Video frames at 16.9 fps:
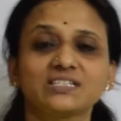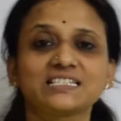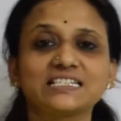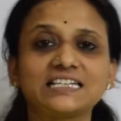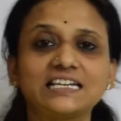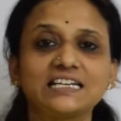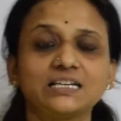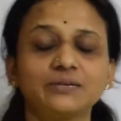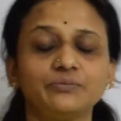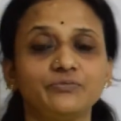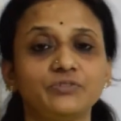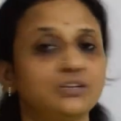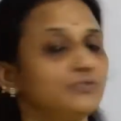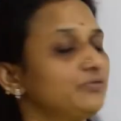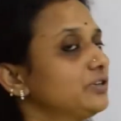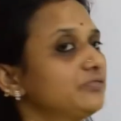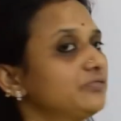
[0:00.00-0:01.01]
is slaked lime?
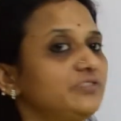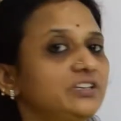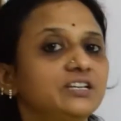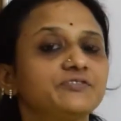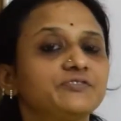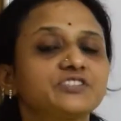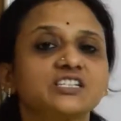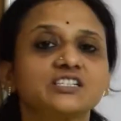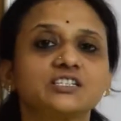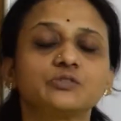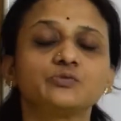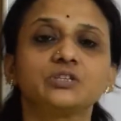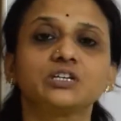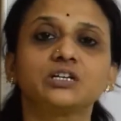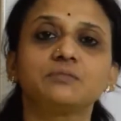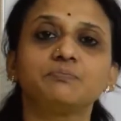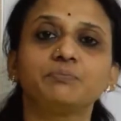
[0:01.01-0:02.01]
We have started with
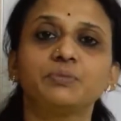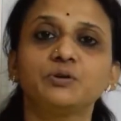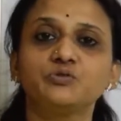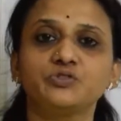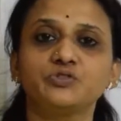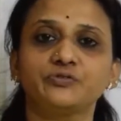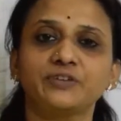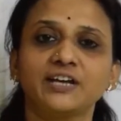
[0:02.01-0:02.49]
the compounds of